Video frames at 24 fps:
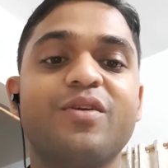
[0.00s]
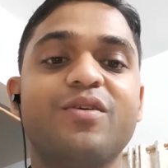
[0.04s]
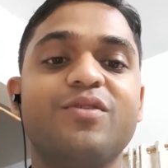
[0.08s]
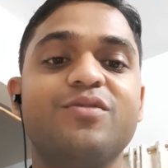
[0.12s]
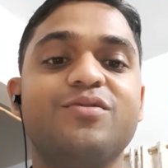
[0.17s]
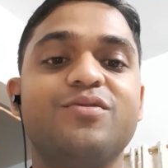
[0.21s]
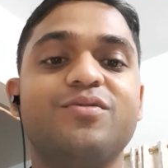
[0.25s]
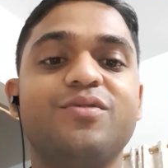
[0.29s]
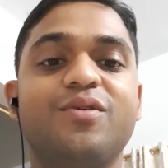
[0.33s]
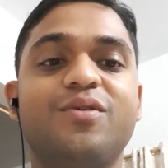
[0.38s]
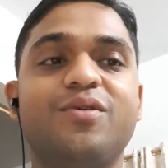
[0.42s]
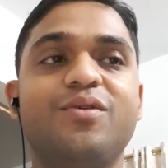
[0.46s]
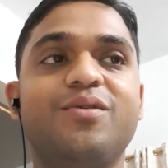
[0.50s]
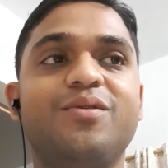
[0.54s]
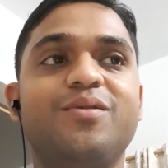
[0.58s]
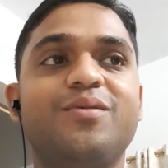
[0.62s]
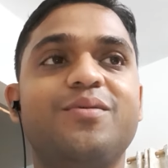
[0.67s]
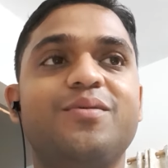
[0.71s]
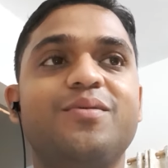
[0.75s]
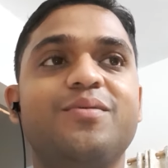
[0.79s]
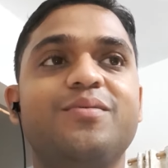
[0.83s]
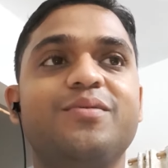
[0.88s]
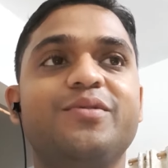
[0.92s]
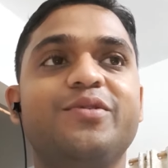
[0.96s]

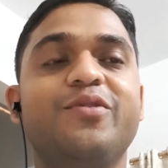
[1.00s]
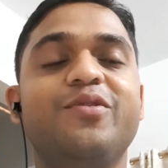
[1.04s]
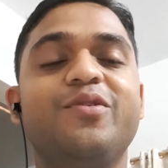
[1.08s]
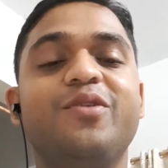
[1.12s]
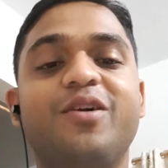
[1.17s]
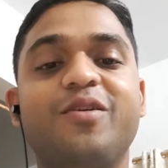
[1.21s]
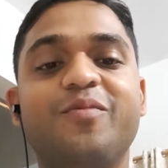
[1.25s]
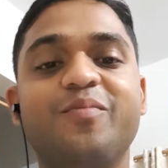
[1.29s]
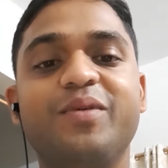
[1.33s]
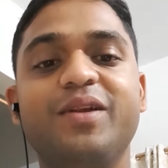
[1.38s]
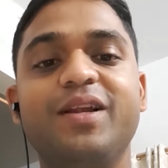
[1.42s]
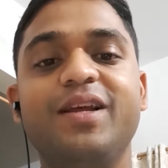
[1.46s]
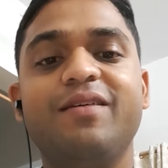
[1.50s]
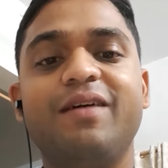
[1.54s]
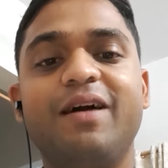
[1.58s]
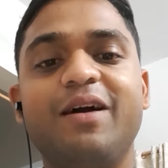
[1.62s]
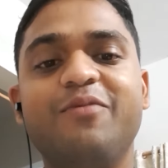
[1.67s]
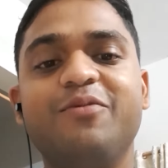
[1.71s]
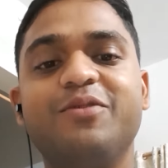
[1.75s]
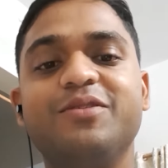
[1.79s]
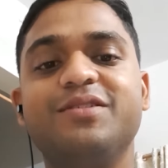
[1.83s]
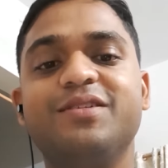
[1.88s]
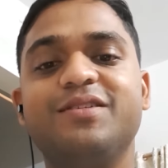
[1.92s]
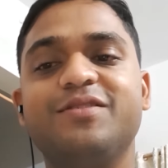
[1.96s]
So you will not believe, I
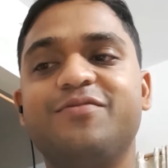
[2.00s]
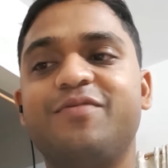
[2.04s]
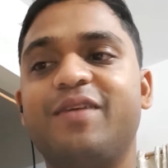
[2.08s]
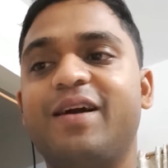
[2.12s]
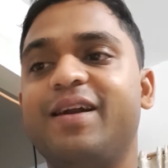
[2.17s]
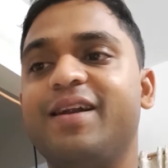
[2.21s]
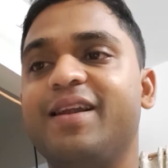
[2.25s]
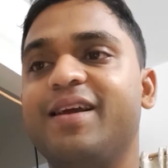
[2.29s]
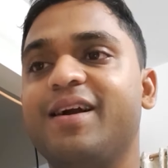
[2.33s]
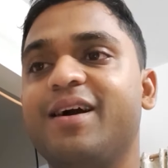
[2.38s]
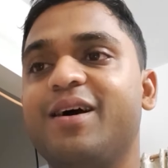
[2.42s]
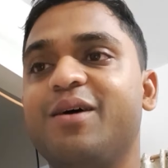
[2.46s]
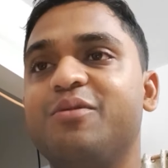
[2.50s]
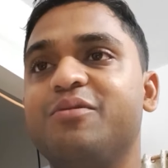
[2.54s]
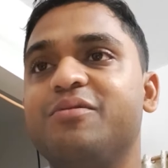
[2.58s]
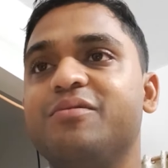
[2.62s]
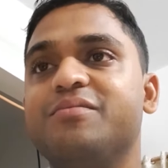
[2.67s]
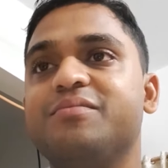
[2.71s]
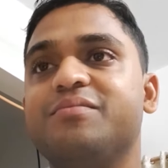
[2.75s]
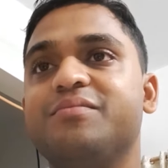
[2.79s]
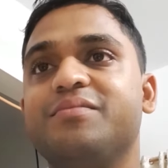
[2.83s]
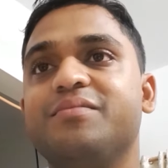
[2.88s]
was just finding out